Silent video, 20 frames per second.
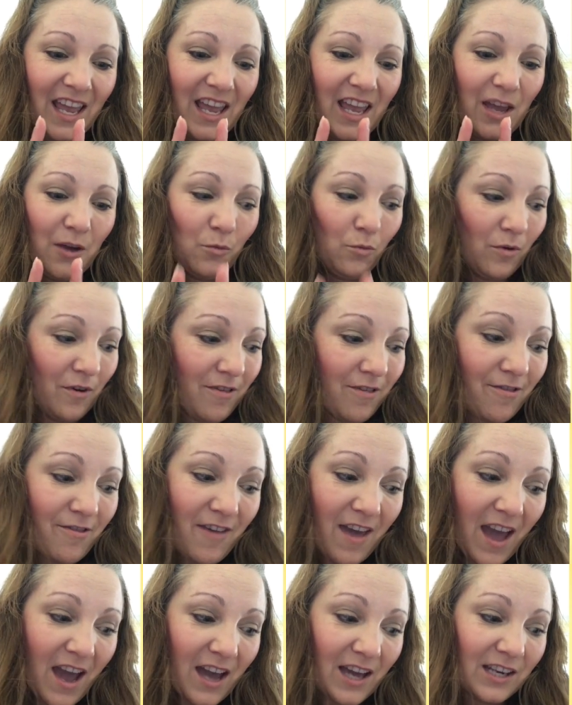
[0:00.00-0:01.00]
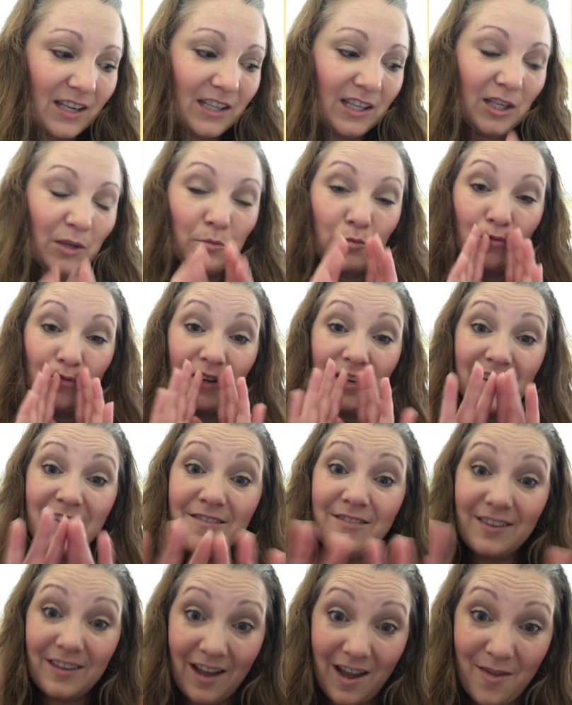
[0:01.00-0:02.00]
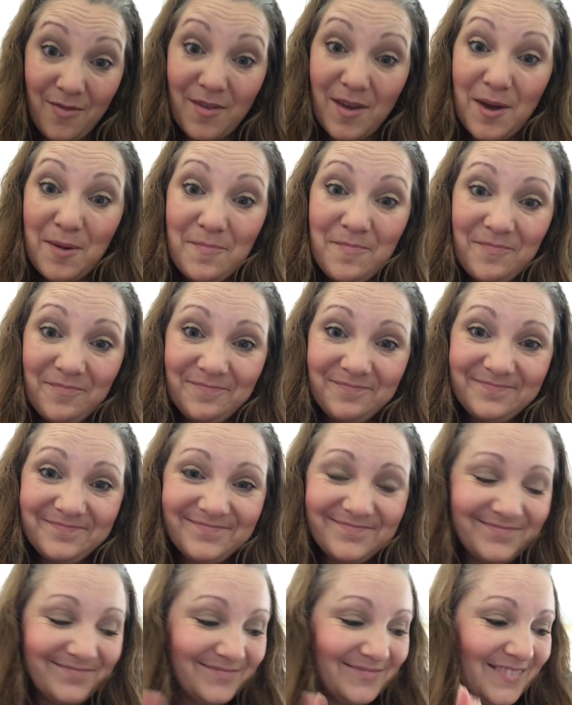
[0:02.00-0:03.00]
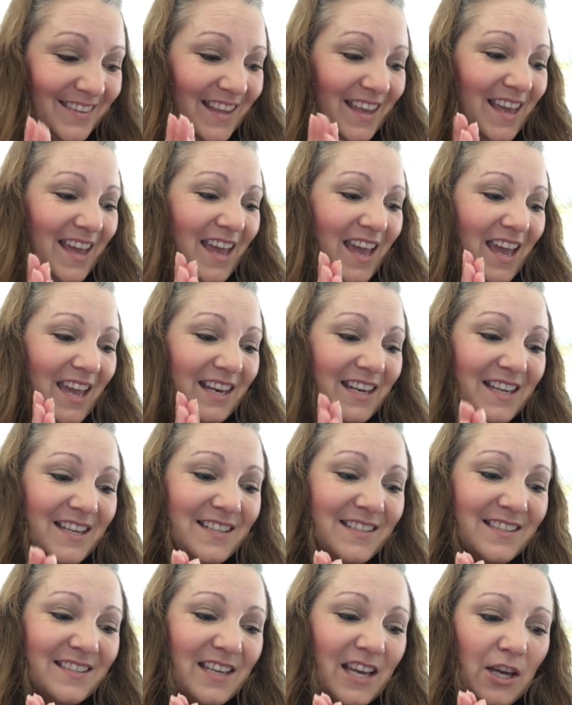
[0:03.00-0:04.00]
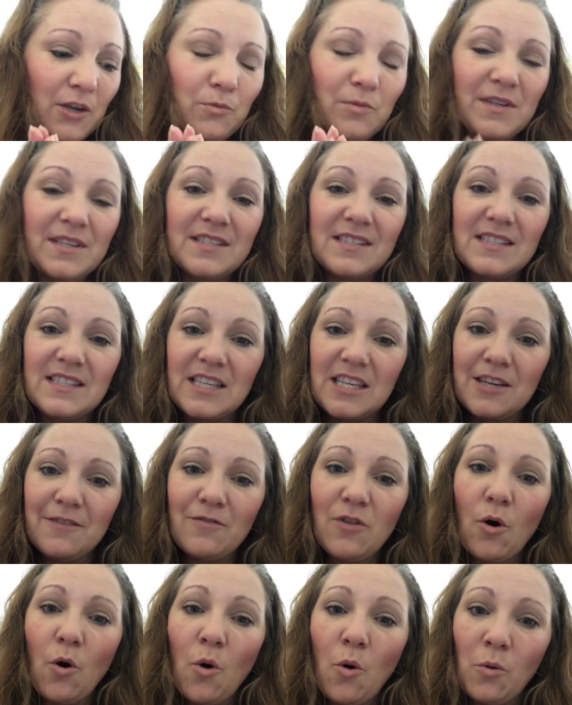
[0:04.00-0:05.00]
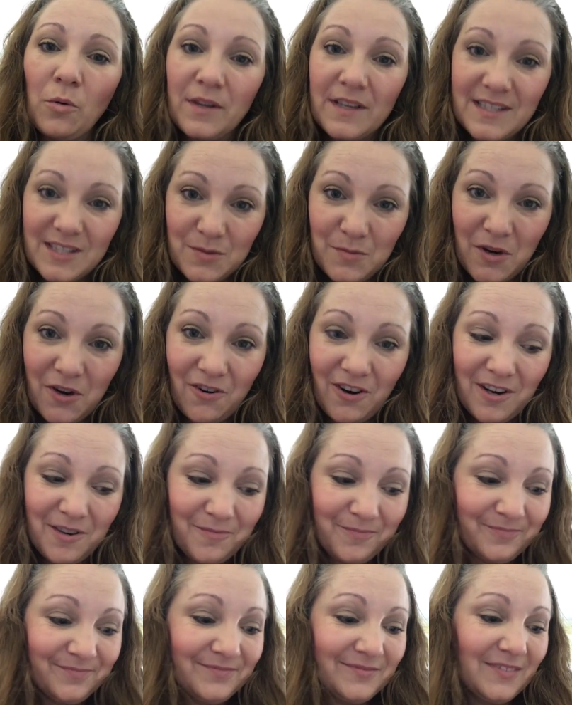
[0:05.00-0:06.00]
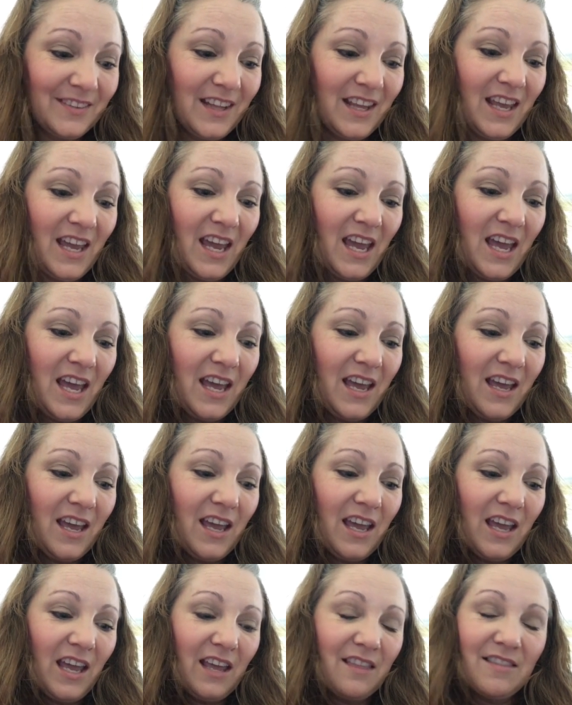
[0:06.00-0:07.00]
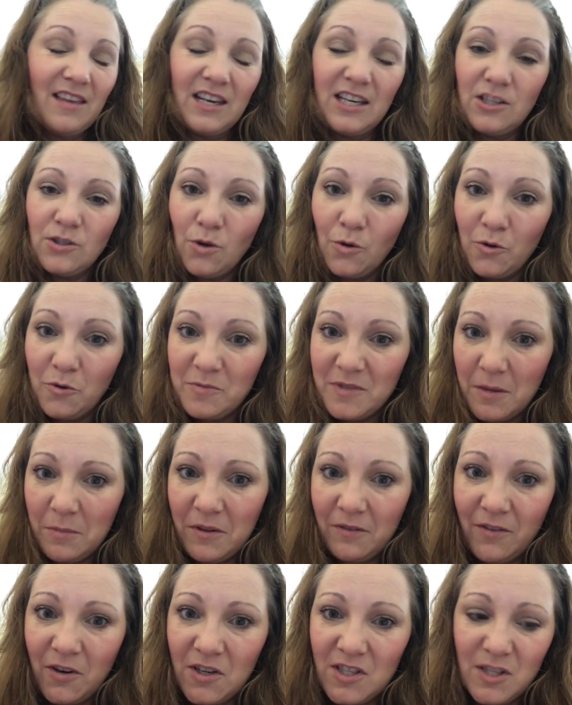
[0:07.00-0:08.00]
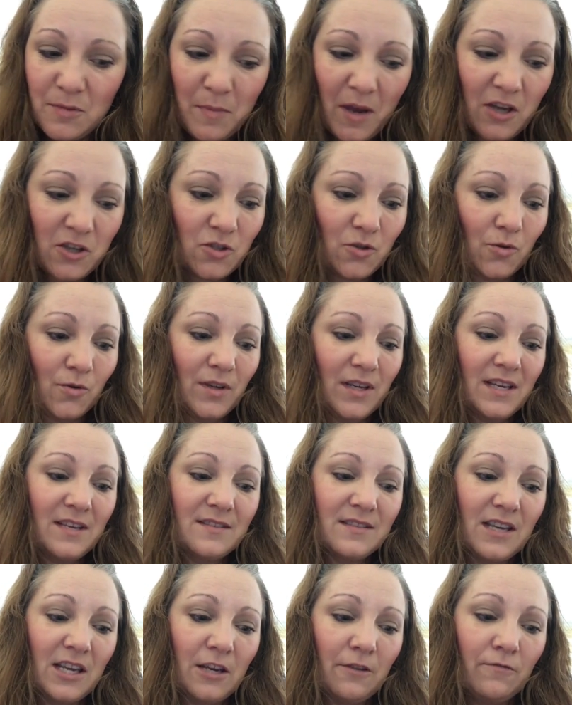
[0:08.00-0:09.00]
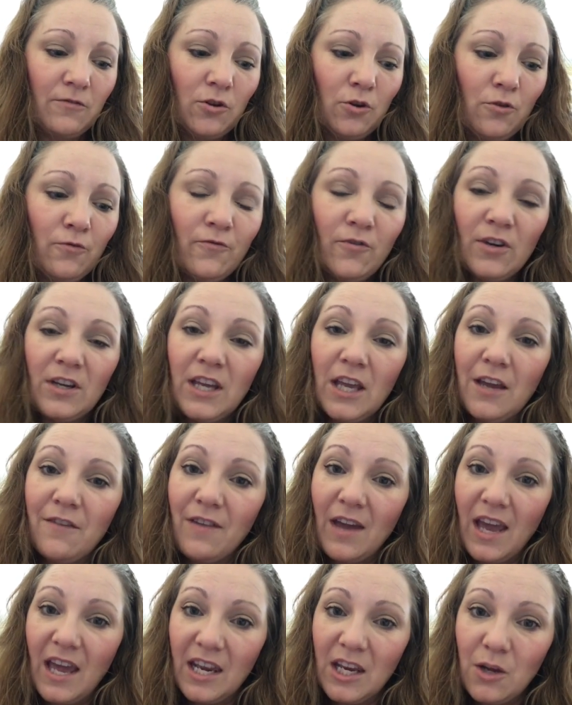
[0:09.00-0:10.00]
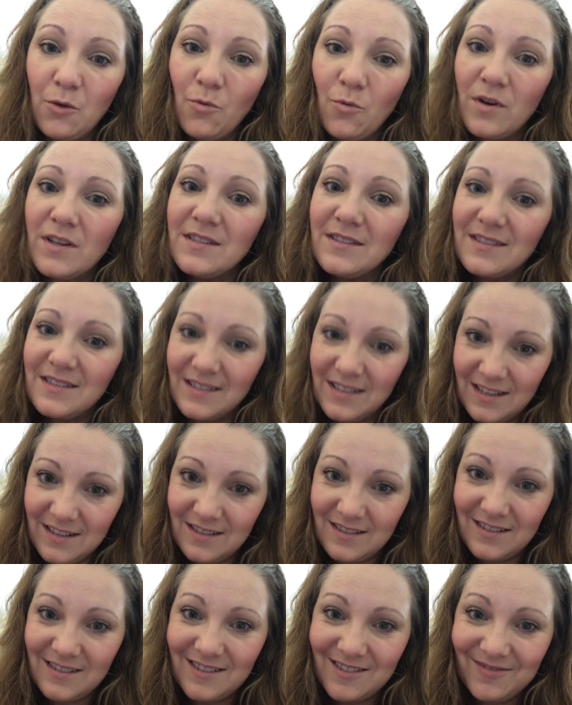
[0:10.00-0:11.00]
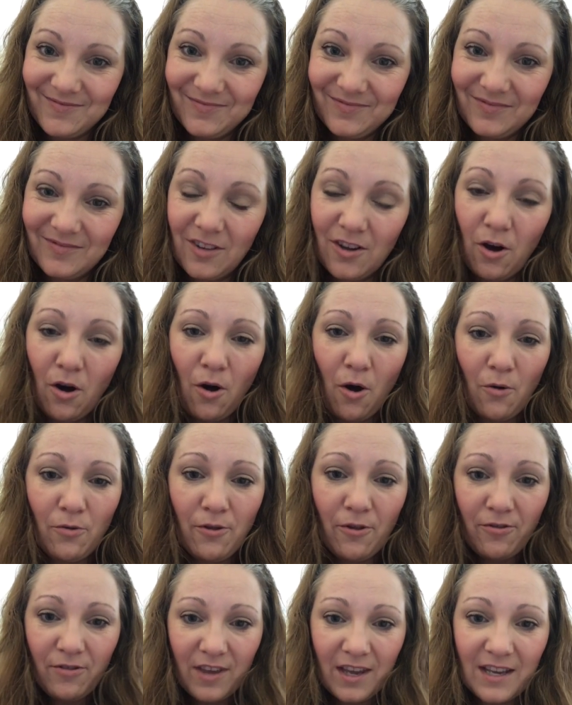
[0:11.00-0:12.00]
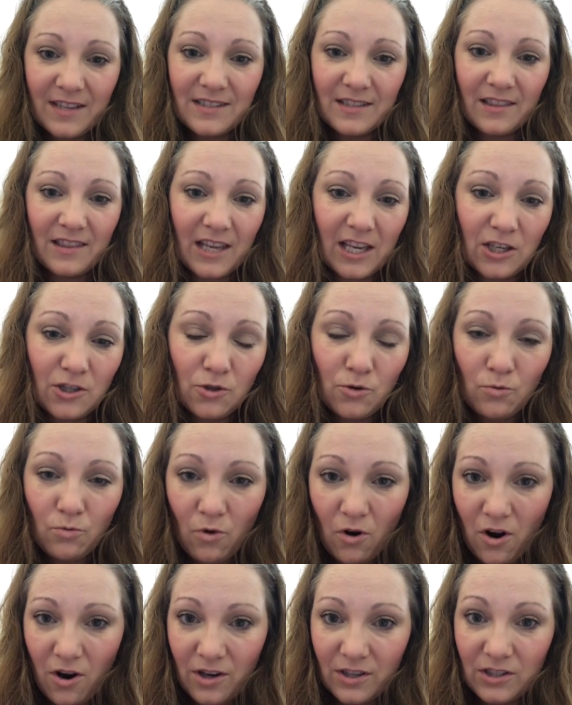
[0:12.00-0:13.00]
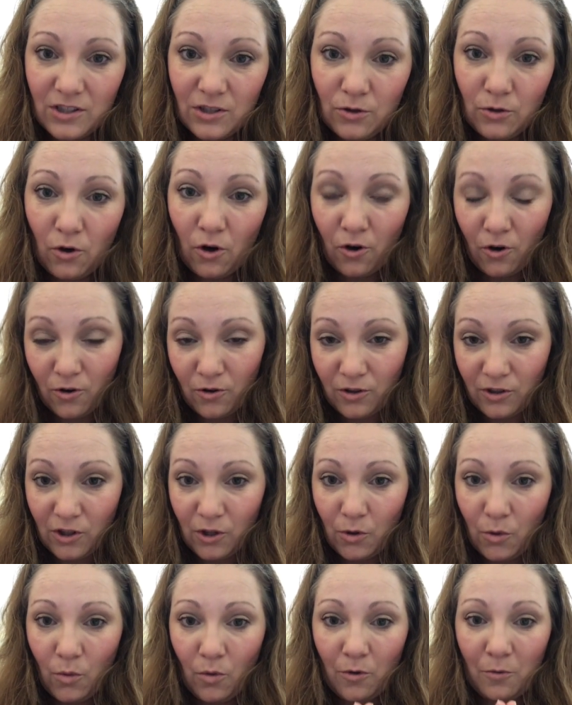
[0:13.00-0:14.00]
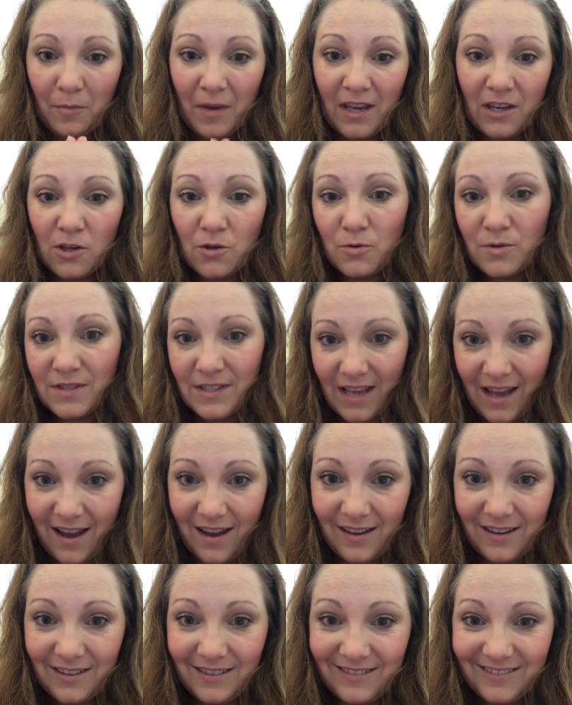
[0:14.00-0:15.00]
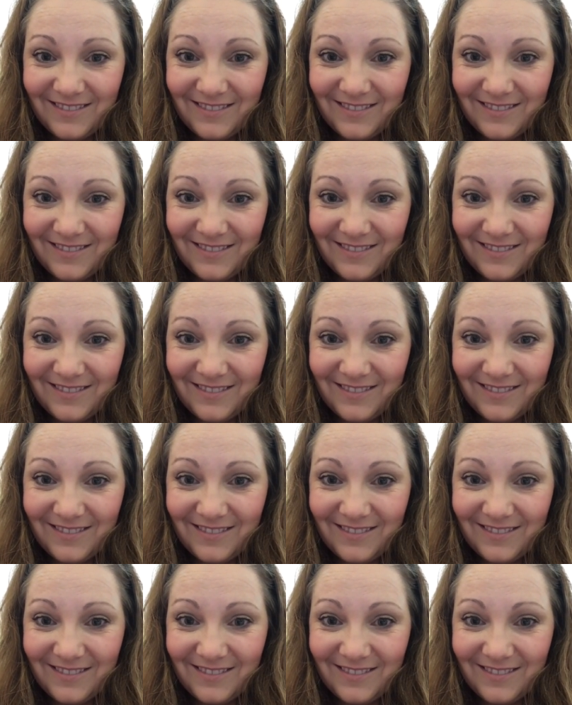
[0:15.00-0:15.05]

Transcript: And with that, he breathed on them and he said, "Receive the Holy Spirit." And then he told them something very special. He said, "If you forgive anyone's sins, all the things that they do wrong to hurt you or make you sad,